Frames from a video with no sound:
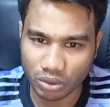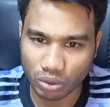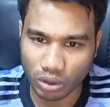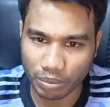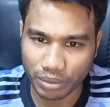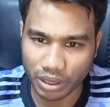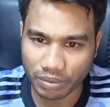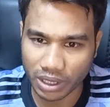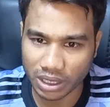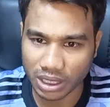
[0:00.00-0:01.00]
to compare
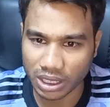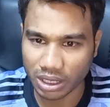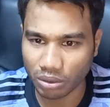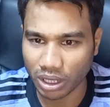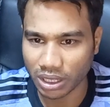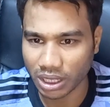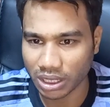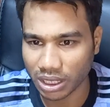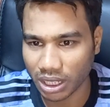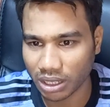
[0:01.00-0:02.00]
prices you can
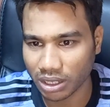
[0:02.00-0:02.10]
get car